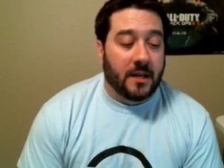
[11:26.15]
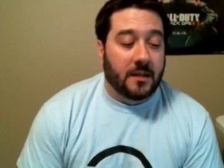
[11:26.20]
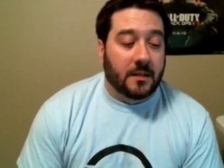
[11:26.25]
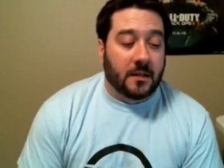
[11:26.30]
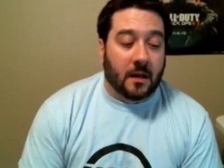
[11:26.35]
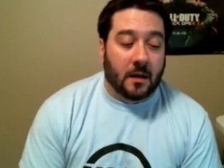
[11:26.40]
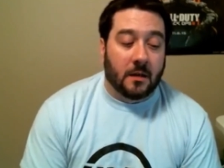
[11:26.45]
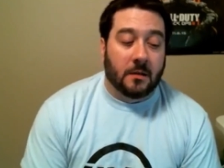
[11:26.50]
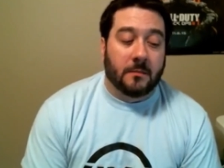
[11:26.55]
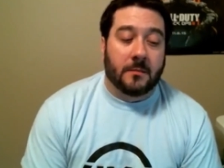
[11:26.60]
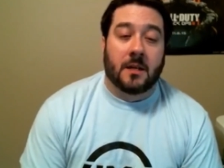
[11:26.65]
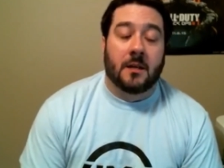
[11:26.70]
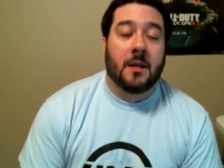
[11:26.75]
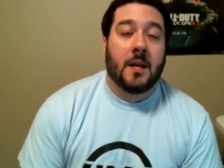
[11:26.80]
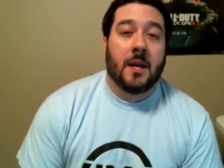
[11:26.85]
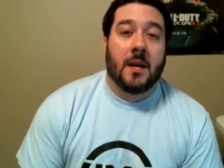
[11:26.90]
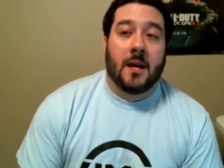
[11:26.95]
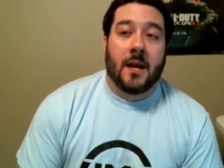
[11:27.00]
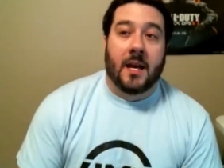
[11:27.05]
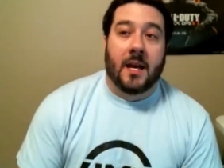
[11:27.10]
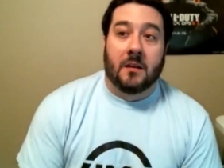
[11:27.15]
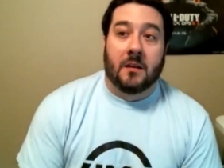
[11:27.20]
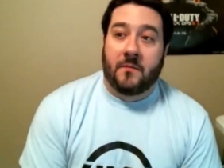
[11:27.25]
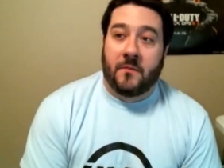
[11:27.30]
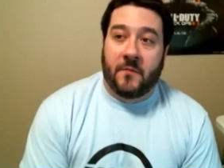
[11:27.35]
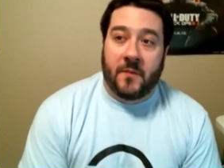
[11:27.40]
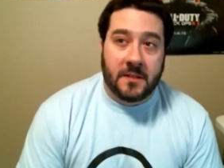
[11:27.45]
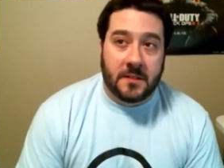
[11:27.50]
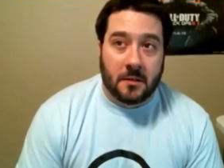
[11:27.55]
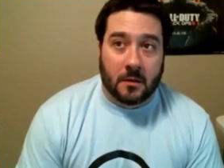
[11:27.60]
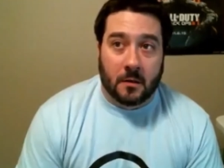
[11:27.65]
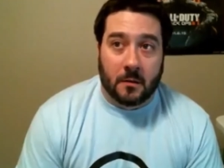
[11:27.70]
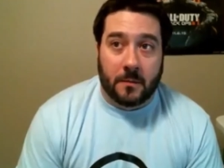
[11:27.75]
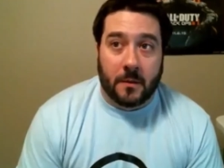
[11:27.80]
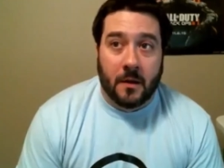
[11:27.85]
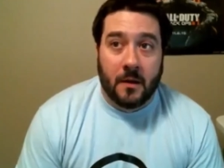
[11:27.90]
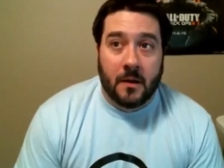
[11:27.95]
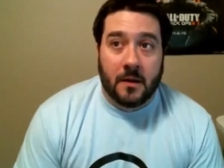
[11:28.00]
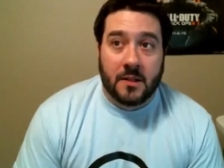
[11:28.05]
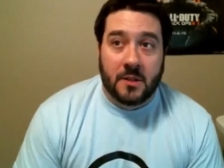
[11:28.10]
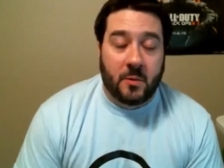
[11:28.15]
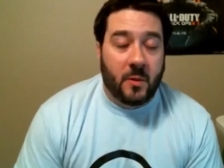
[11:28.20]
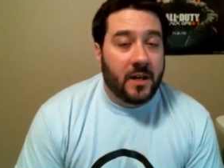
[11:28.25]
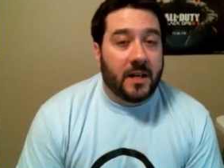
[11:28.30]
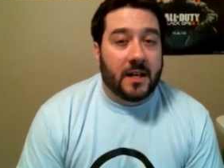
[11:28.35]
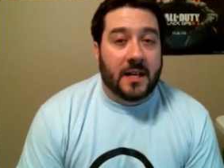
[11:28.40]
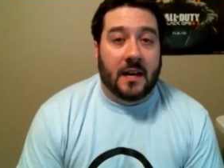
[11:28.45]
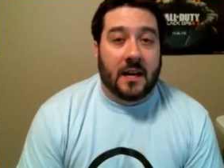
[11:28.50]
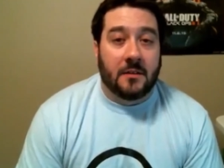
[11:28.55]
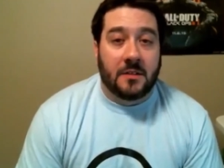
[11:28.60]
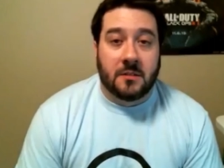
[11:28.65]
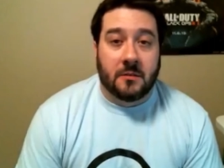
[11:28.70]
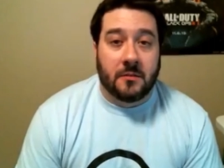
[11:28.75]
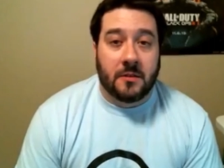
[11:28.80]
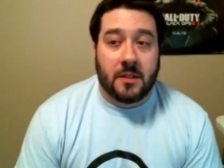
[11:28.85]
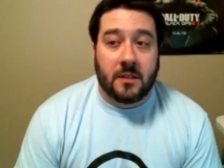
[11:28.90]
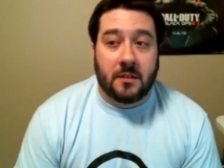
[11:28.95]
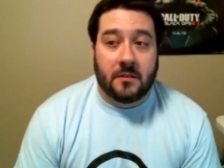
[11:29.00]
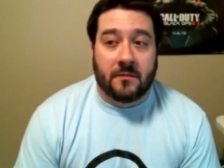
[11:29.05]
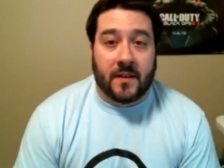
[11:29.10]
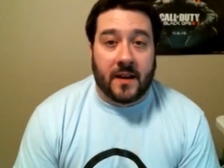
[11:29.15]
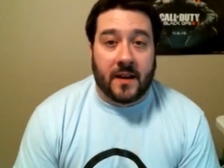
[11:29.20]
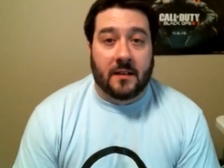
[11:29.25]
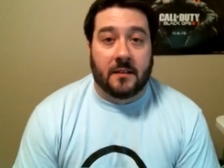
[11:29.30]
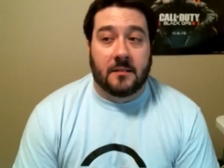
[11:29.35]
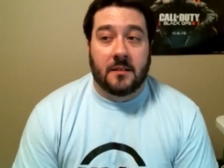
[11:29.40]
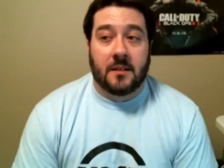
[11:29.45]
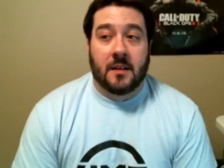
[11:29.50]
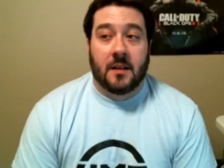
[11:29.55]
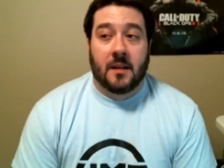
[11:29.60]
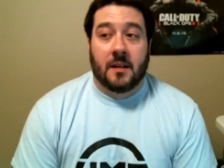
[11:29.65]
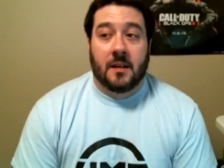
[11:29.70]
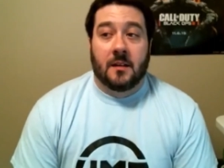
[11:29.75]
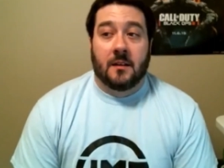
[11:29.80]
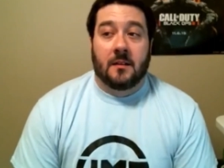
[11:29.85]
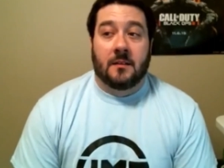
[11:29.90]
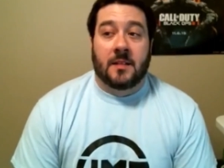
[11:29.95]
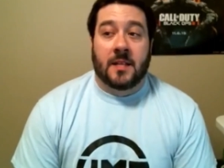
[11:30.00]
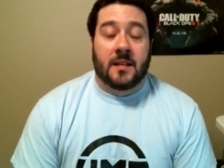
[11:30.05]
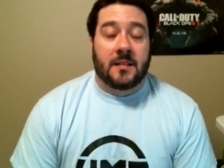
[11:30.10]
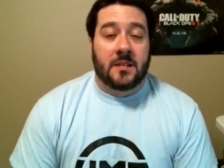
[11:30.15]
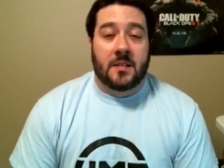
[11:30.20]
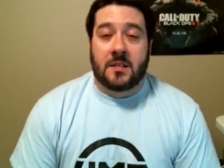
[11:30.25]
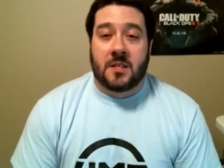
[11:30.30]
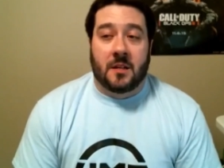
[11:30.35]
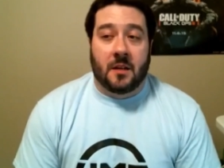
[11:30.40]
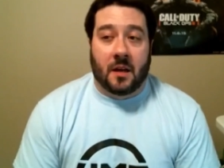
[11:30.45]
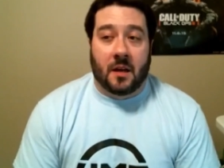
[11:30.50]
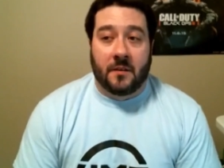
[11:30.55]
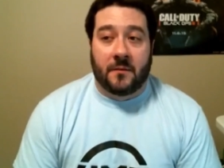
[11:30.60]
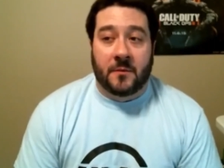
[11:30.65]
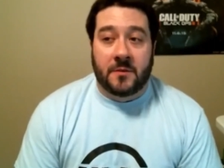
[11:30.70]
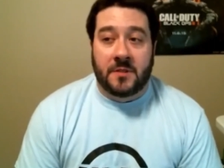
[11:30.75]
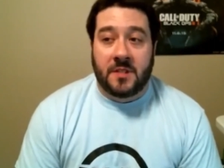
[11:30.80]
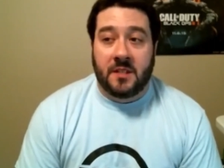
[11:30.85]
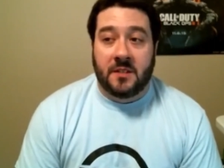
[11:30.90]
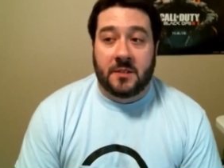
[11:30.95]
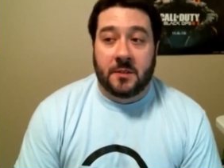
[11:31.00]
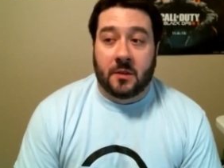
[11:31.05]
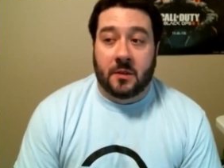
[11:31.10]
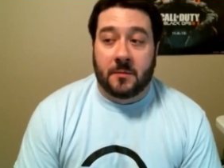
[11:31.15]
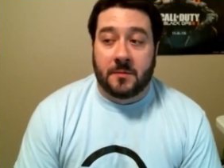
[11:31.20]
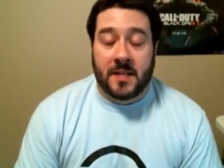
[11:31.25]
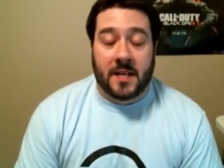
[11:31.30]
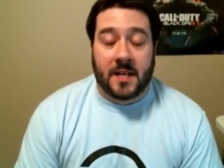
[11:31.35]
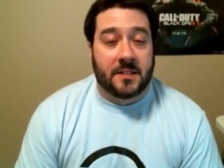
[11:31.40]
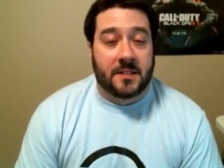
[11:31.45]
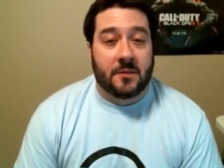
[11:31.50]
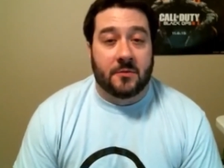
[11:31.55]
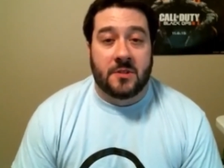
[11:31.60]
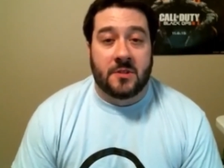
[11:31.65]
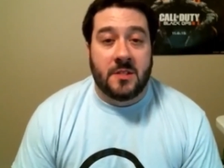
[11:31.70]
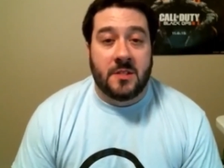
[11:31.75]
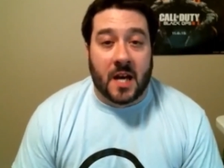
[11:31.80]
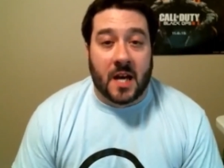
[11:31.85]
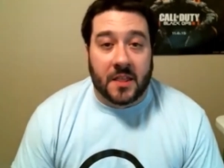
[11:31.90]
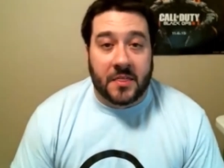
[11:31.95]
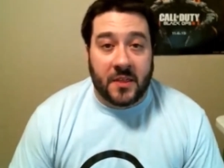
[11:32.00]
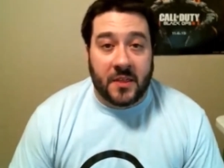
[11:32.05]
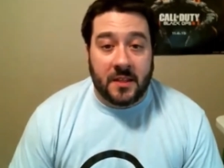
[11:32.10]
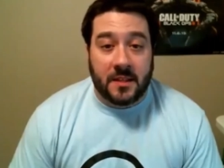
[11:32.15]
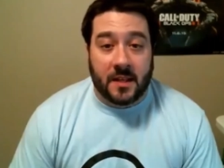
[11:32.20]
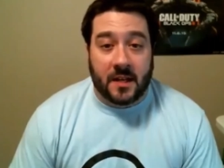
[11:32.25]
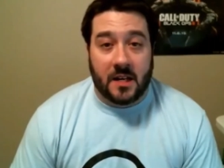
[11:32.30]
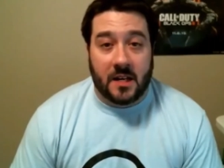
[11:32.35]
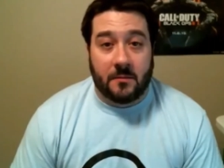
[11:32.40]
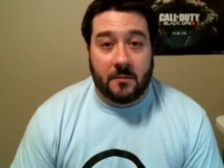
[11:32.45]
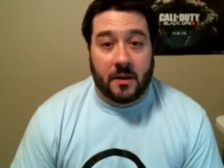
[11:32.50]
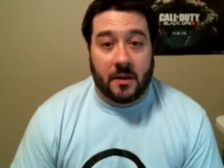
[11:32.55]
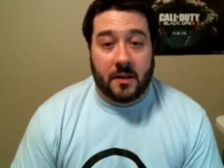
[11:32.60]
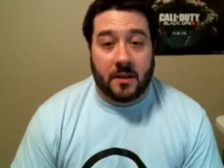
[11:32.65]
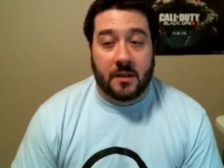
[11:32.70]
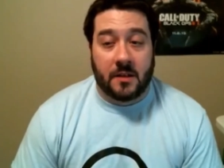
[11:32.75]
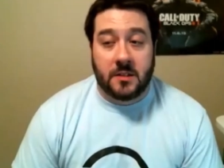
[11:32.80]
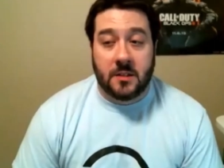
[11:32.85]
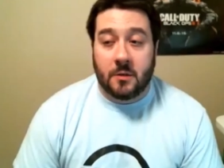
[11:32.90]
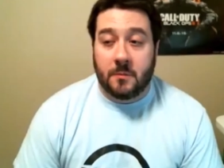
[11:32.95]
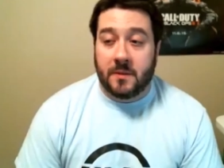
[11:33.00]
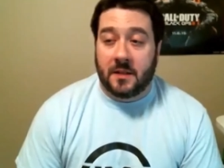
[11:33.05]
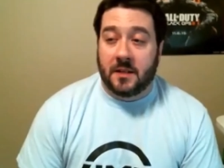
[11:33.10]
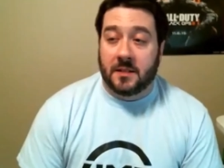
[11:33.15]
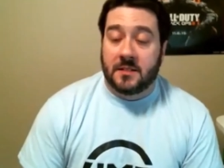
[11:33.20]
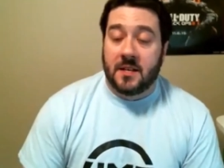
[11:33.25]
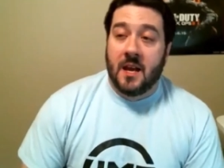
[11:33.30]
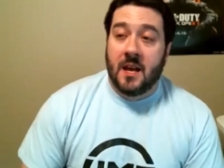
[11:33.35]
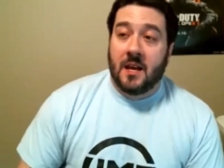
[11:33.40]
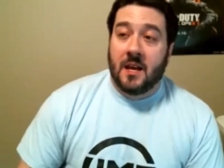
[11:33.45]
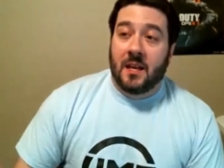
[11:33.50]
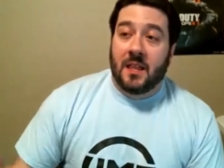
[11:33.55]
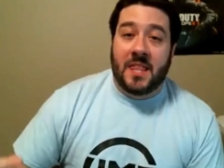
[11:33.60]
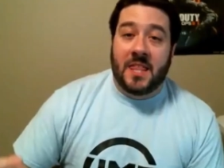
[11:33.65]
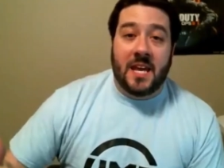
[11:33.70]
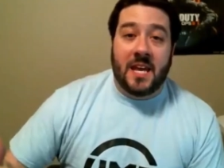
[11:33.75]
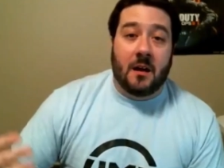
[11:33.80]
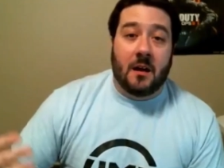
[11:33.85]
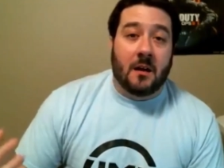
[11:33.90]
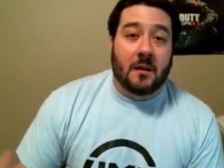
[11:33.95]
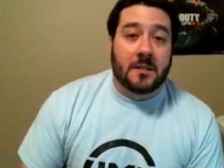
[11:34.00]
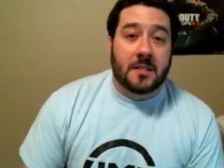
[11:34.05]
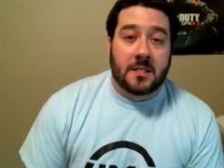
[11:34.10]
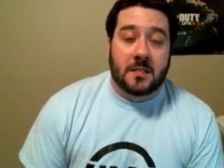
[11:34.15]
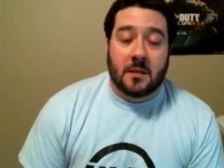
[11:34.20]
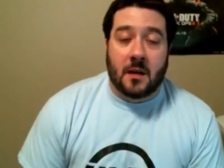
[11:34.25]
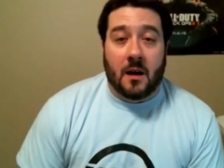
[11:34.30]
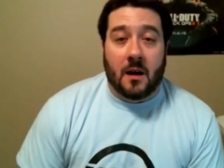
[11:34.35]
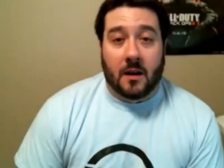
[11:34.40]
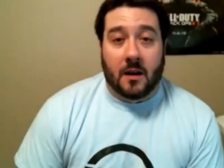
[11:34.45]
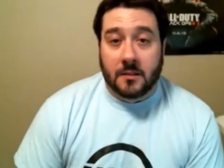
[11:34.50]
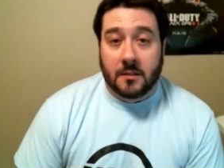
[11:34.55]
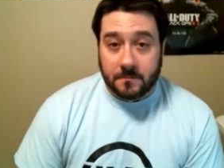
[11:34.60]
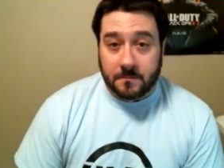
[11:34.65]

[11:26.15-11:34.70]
Karma and Fizzerp tweeted out during the event that it's just an unforeseen circumstance. There's nothing that anybody could do because they all saw